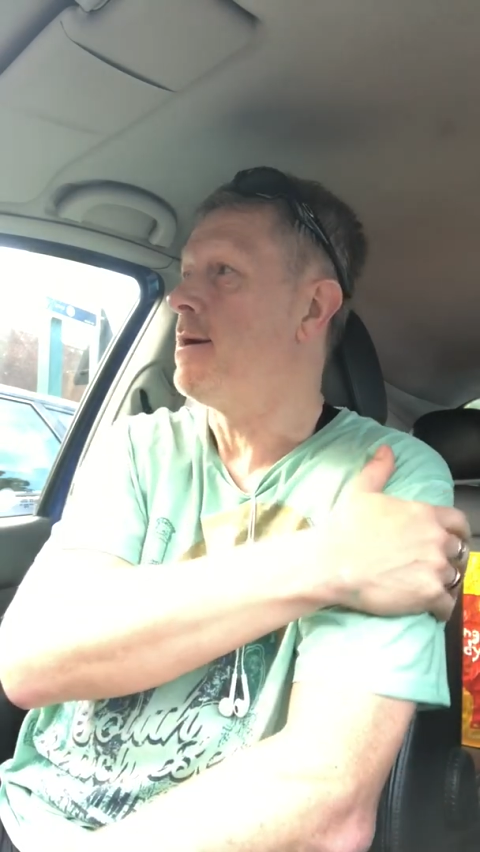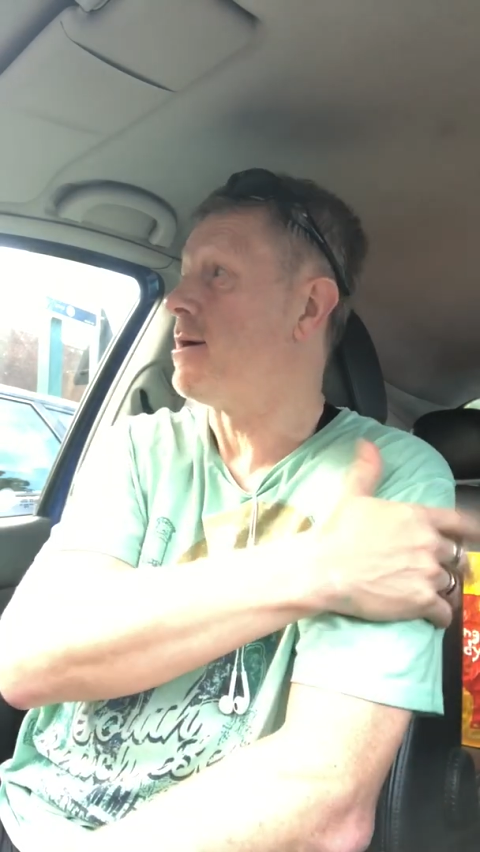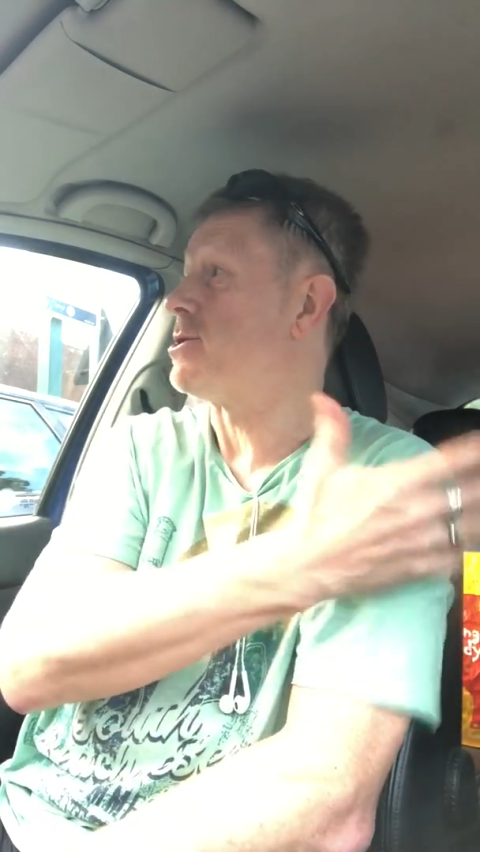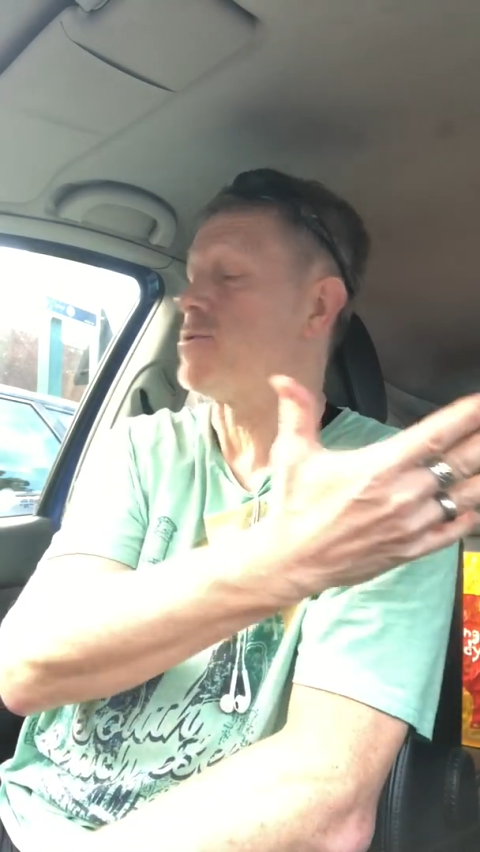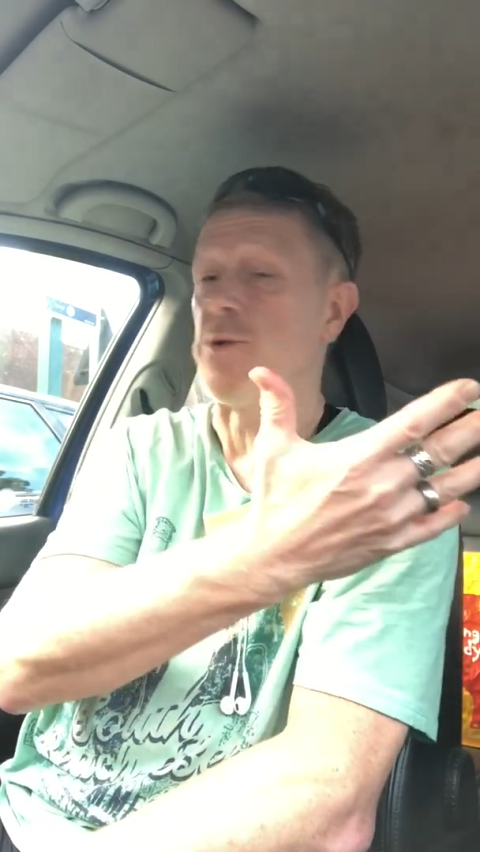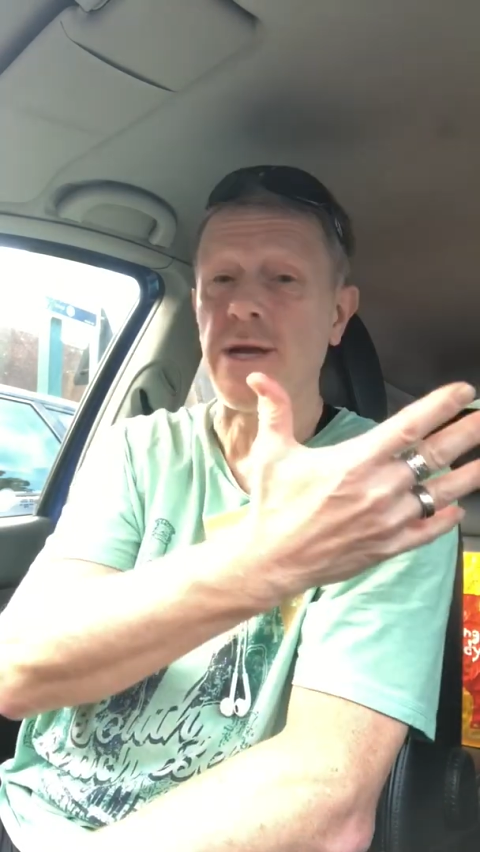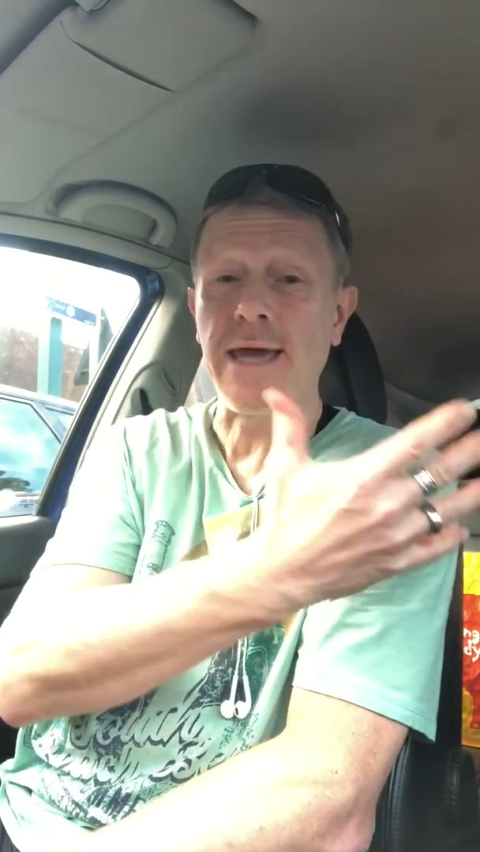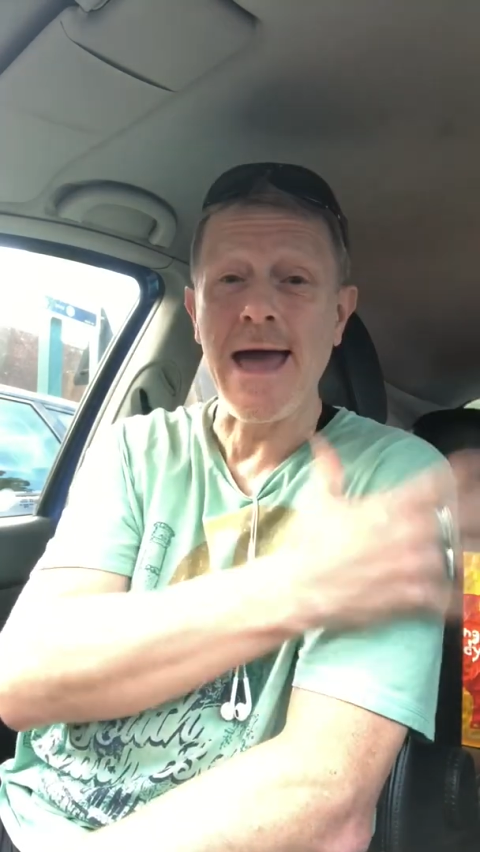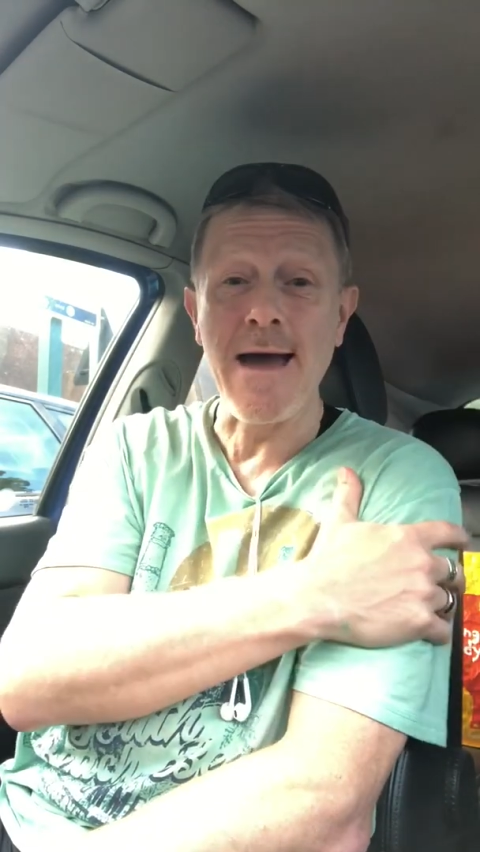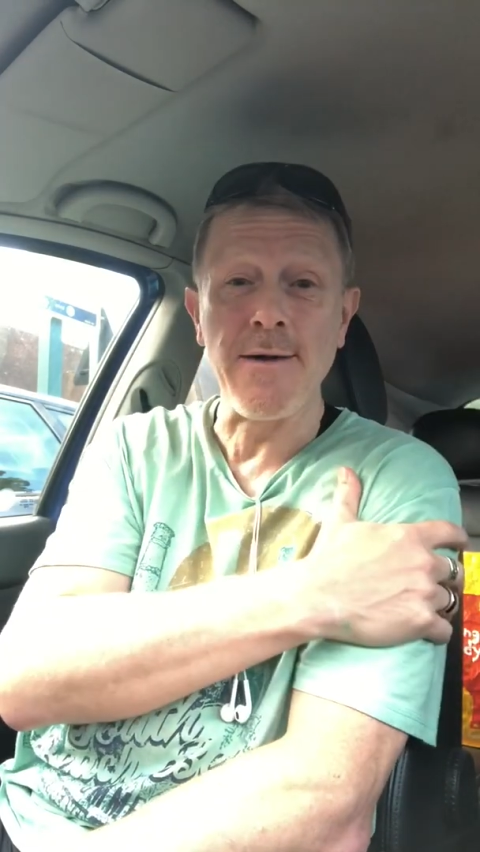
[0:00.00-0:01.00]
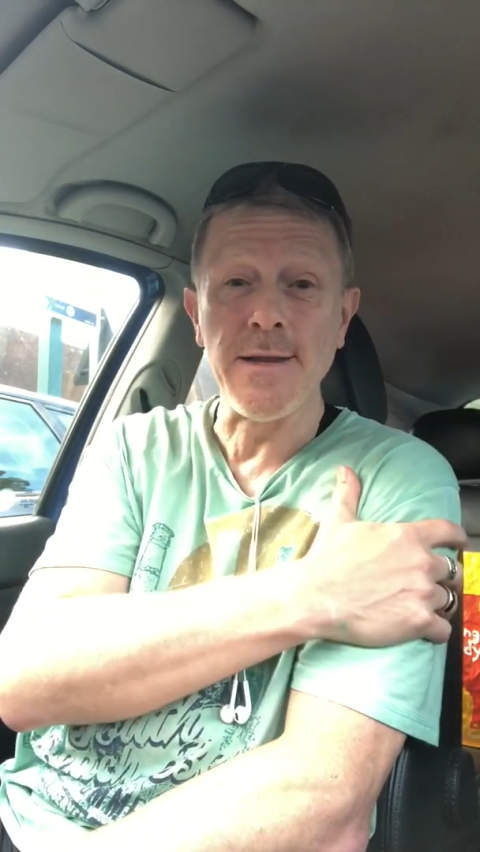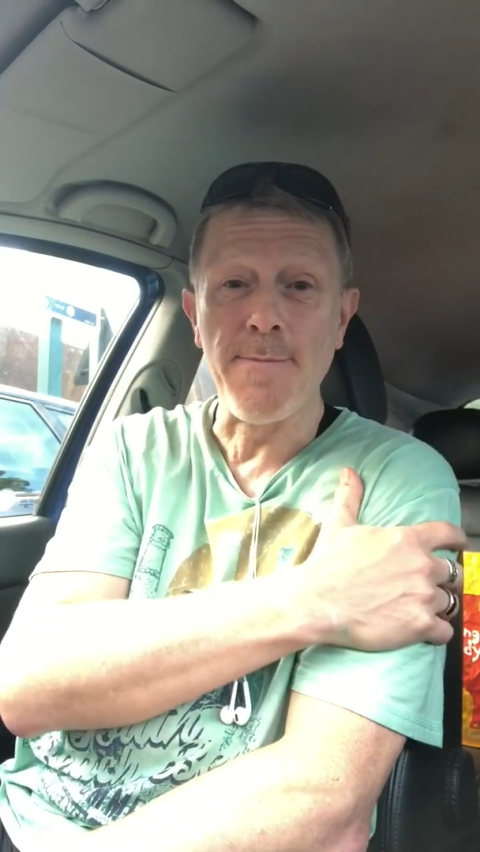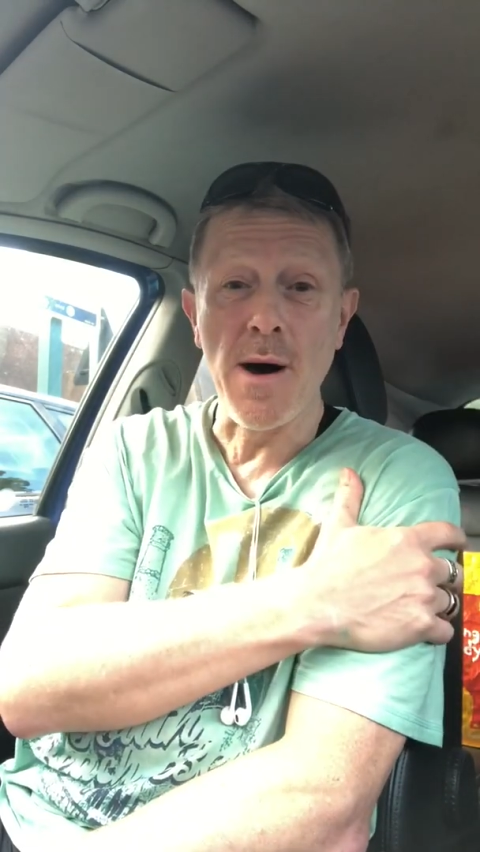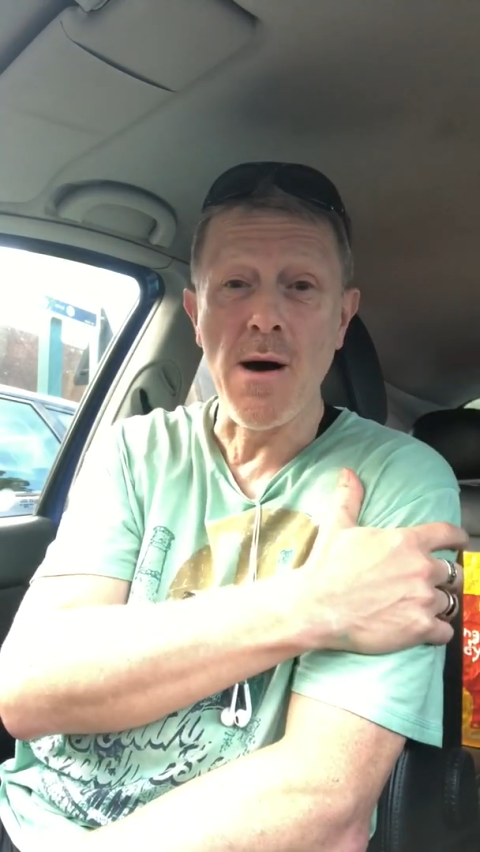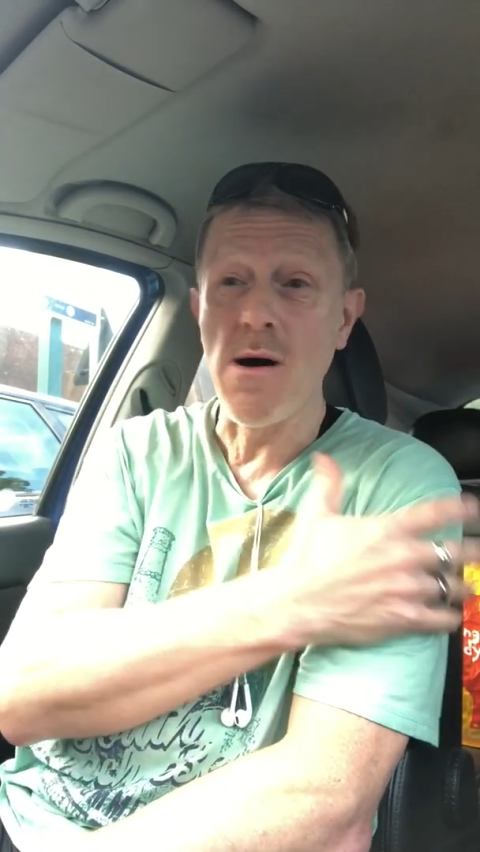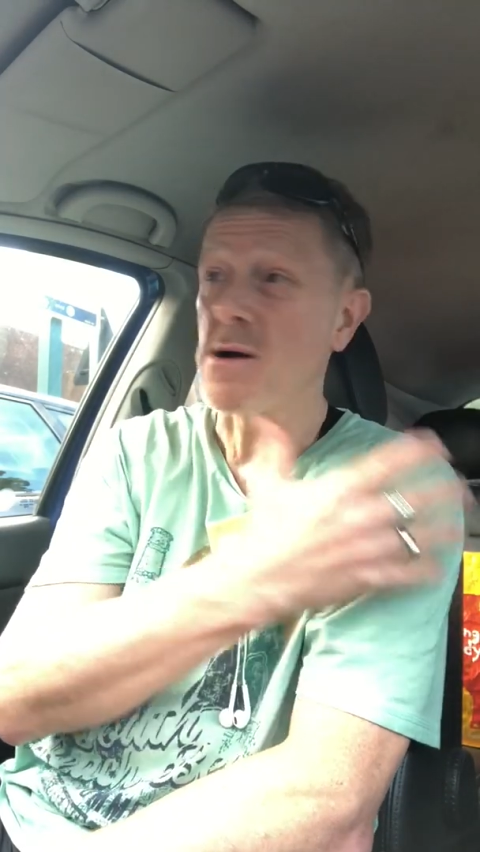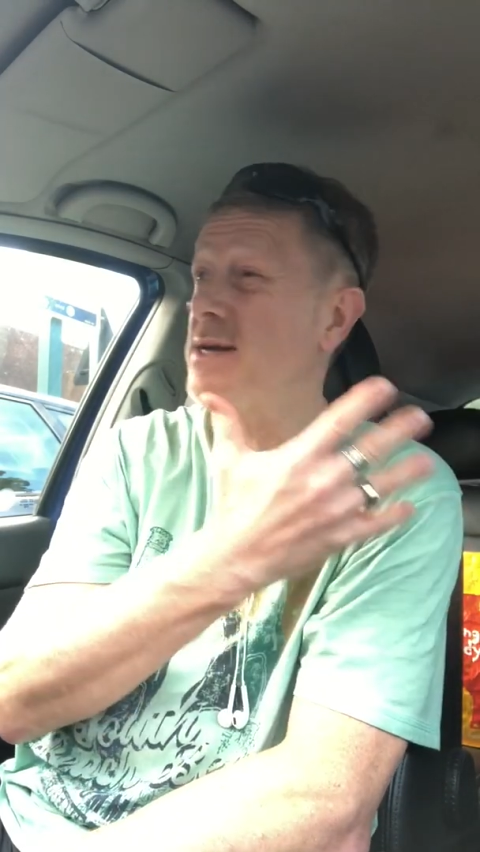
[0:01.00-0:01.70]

I just wanted to get out in the park.